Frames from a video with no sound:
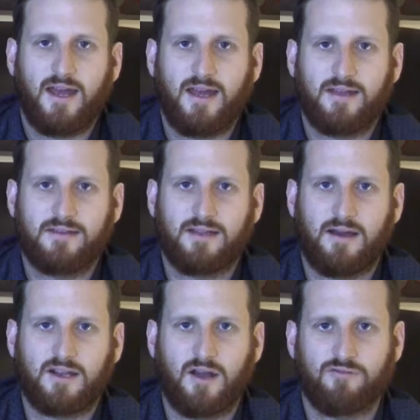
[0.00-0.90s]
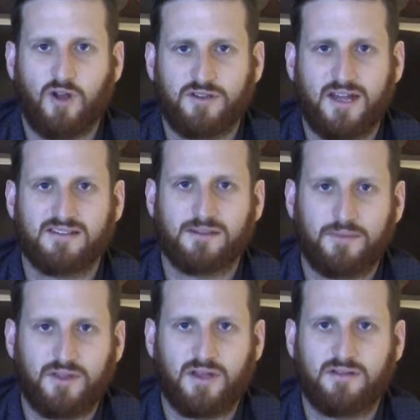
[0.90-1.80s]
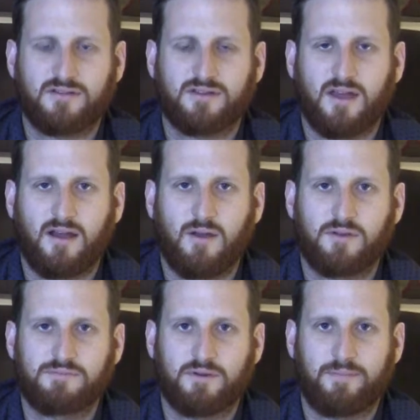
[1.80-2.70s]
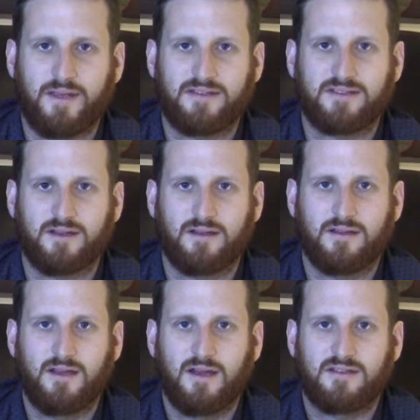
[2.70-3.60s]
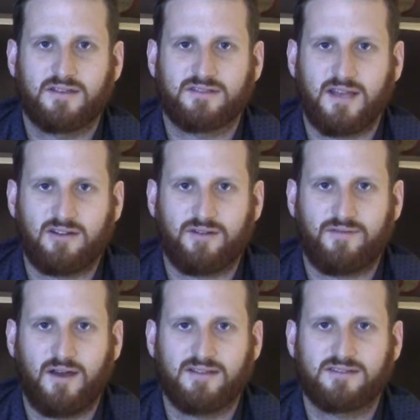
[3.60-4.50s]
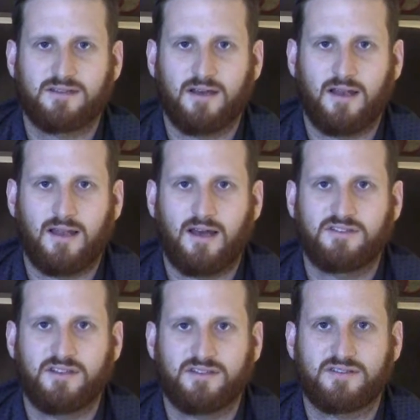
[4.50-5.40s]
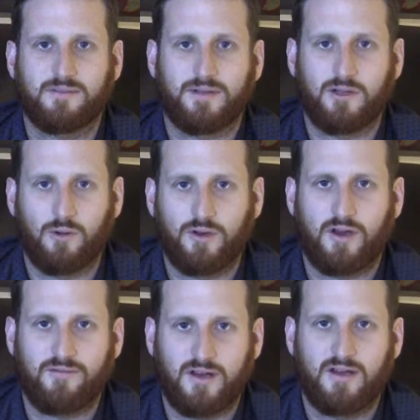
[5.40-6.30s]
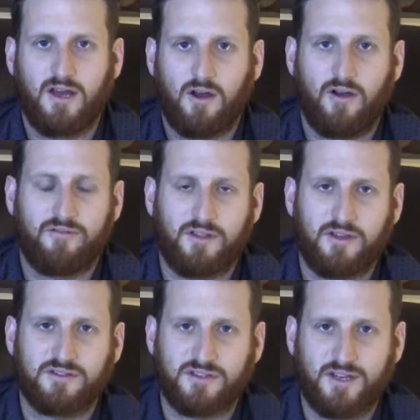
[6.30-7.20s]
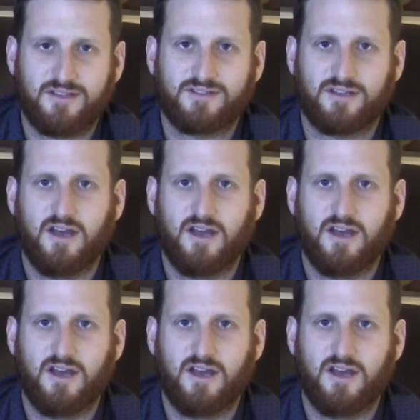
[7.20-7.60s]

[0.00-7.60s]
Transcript: and I kind of wrote down some things that I was prepared to sacrifice to allow Jesus to be Lord over those things.